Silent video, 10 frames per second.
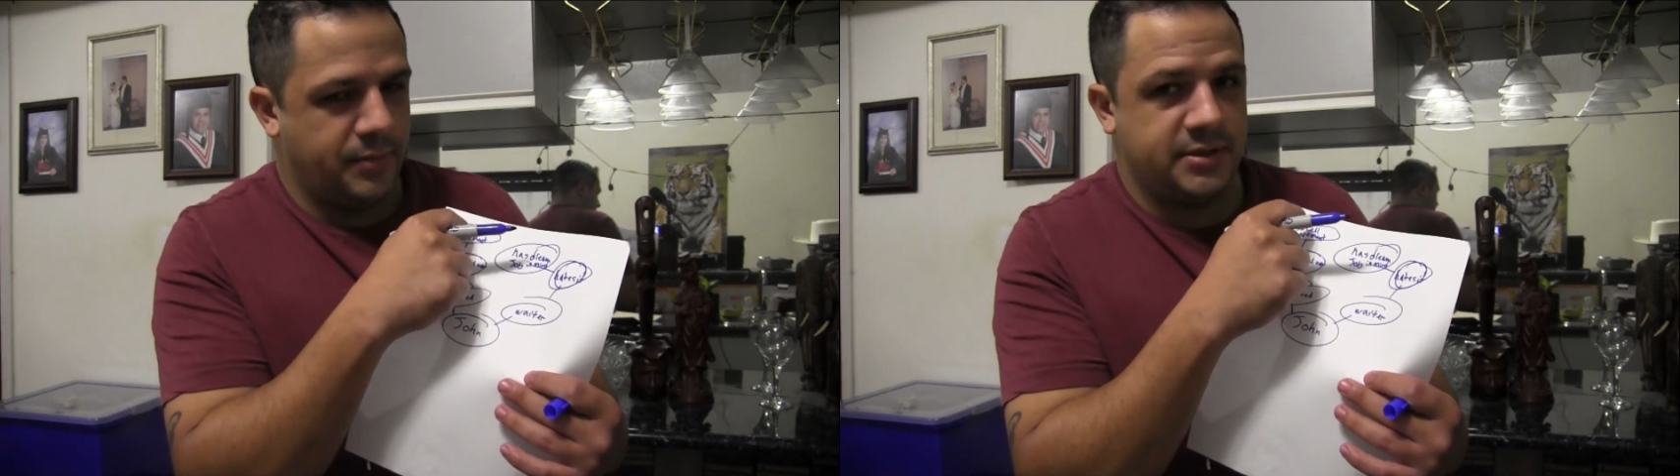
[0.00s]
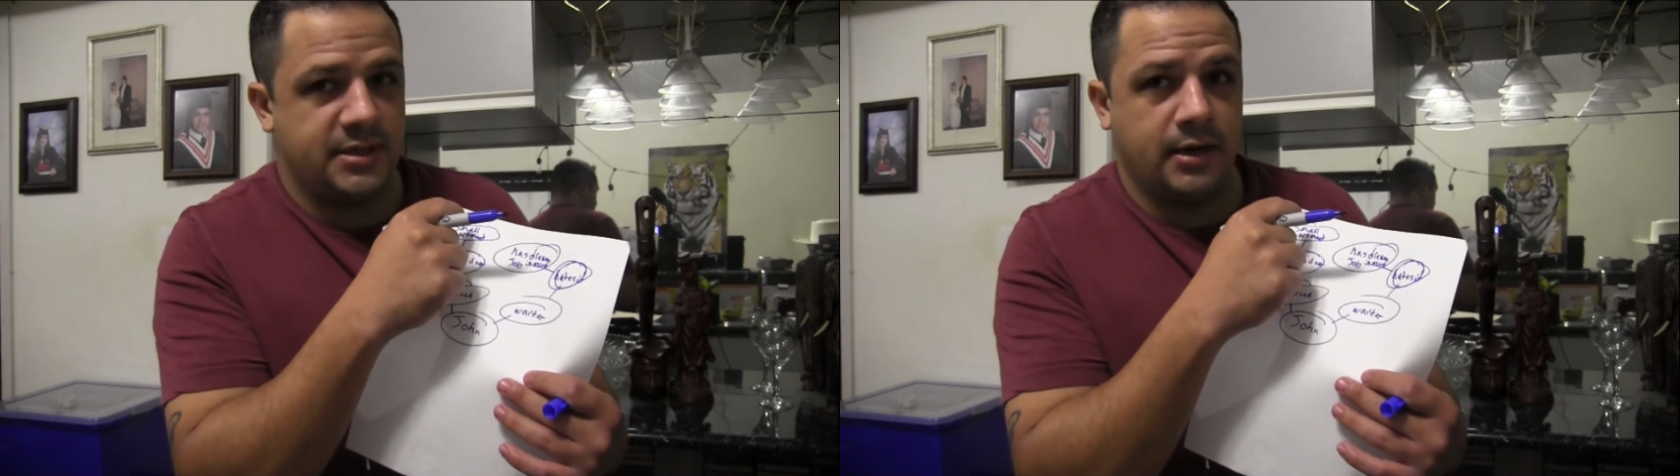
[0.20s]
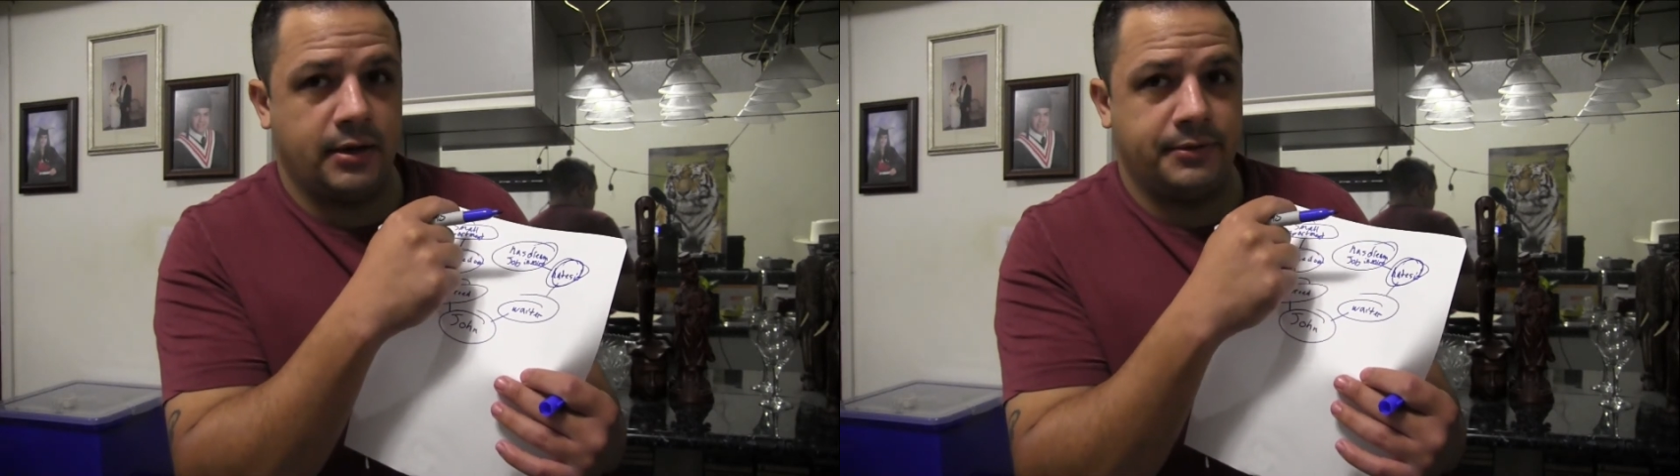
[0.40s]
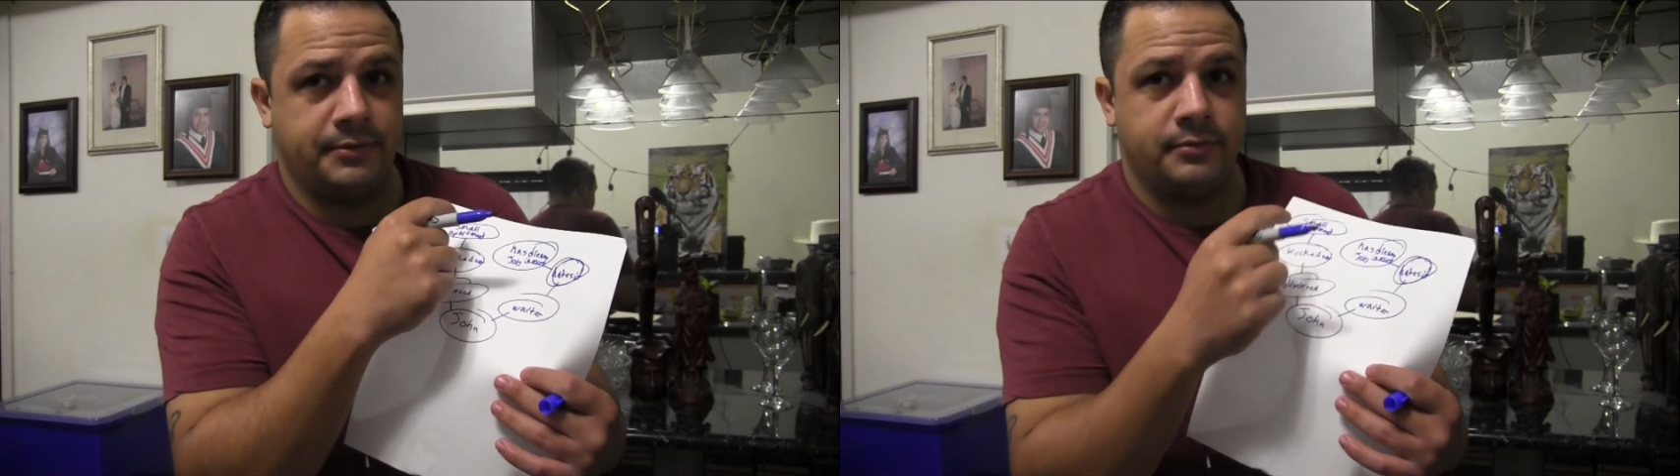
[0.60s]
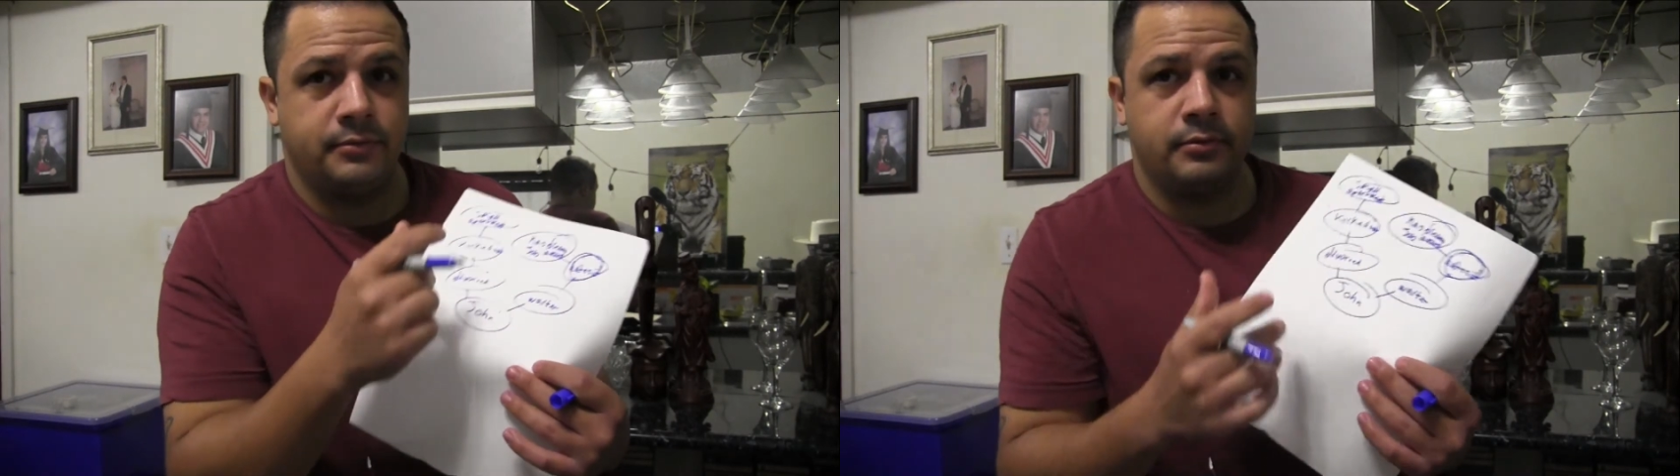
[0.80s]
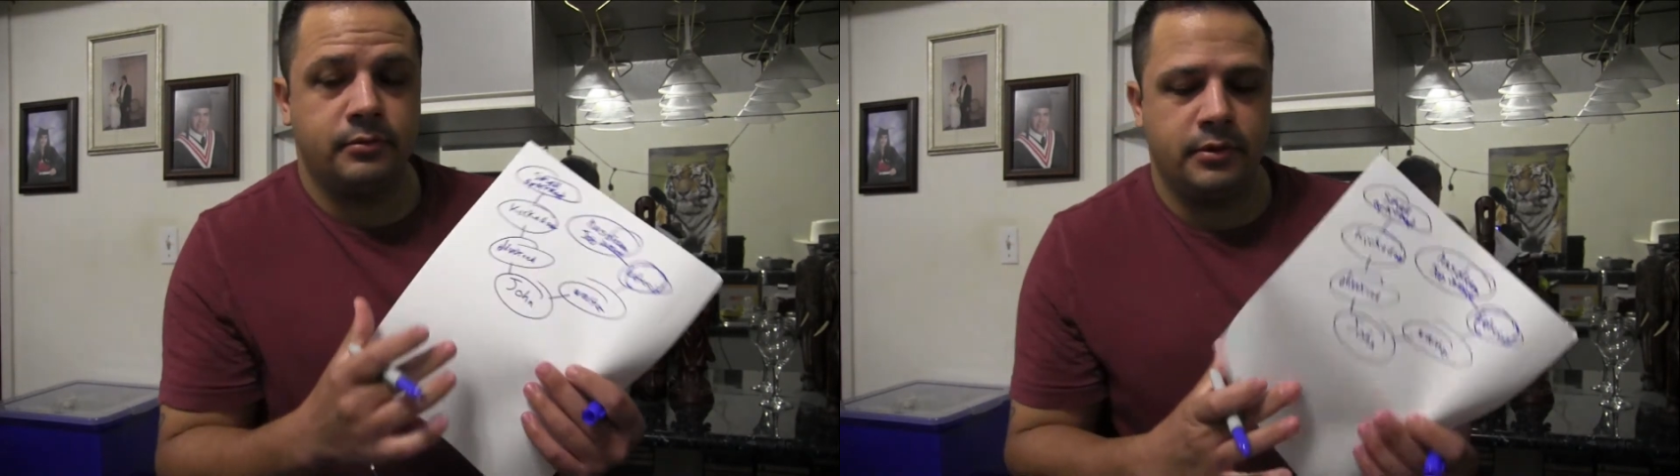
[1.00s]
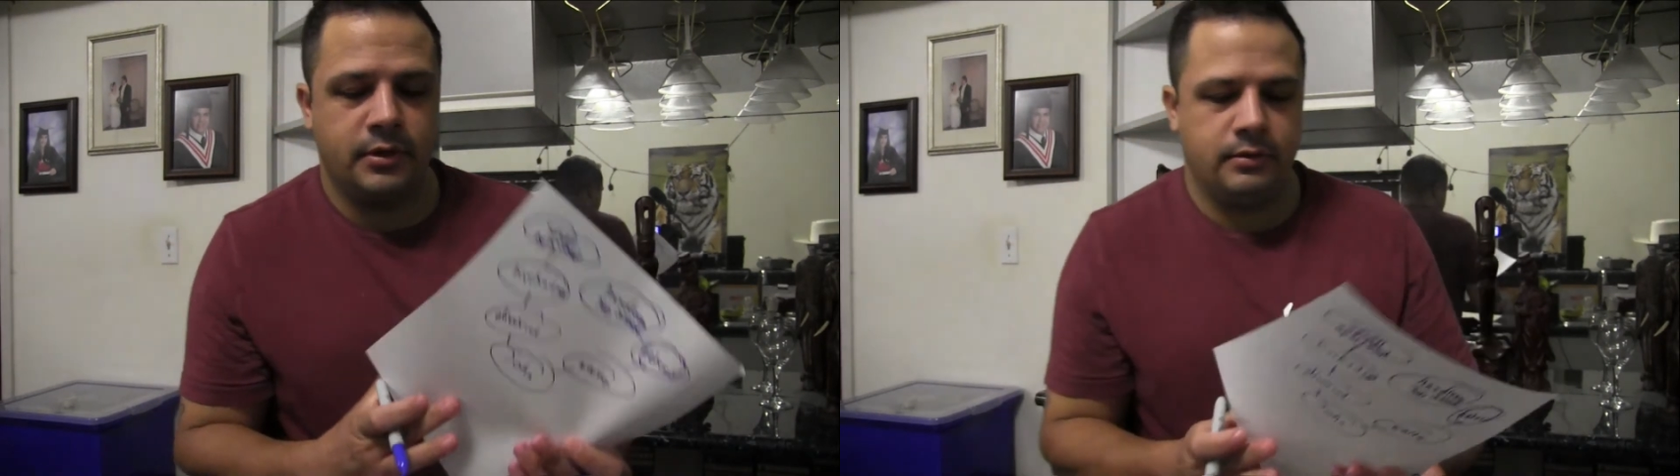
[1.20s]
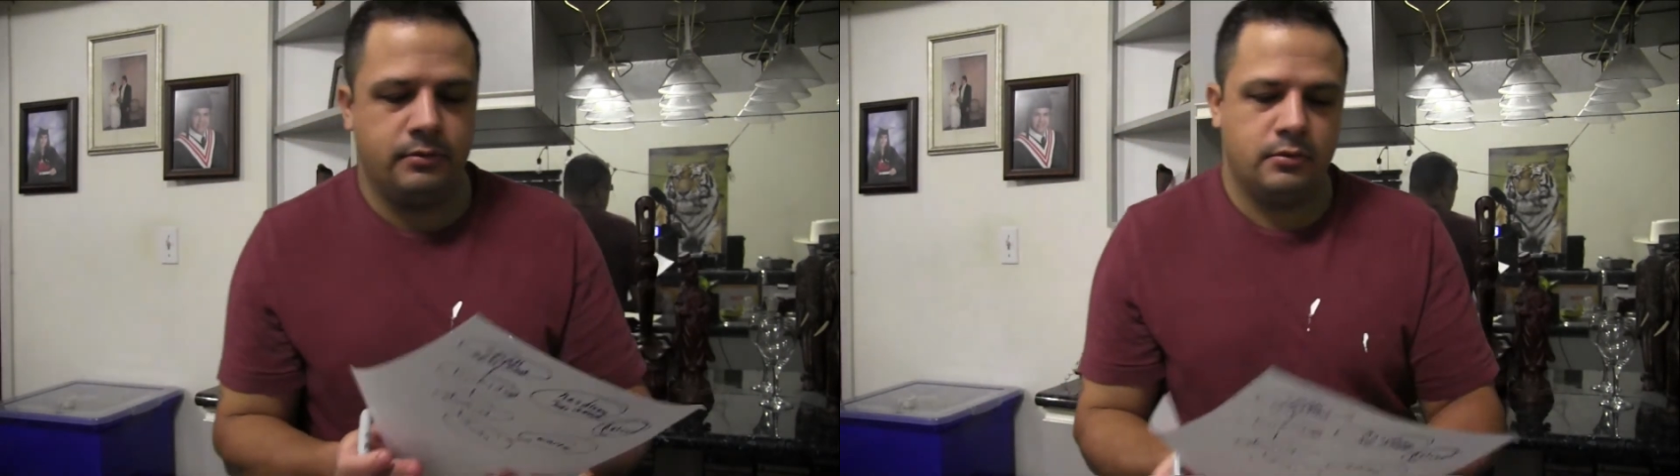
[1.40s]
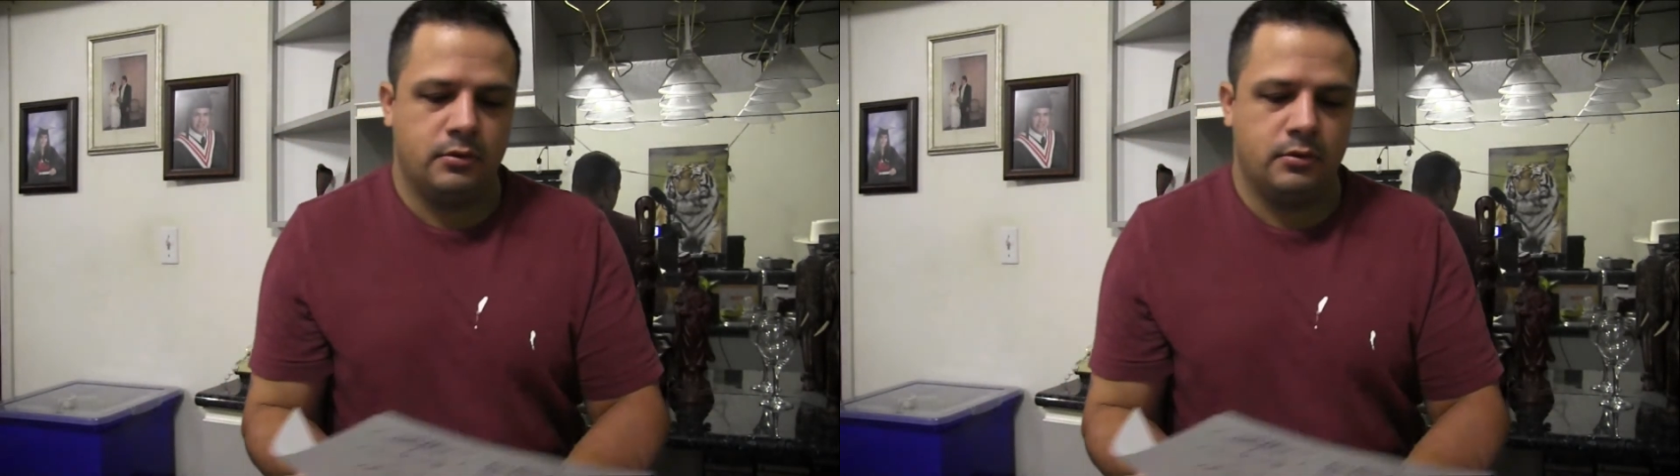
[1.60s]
second. Okay?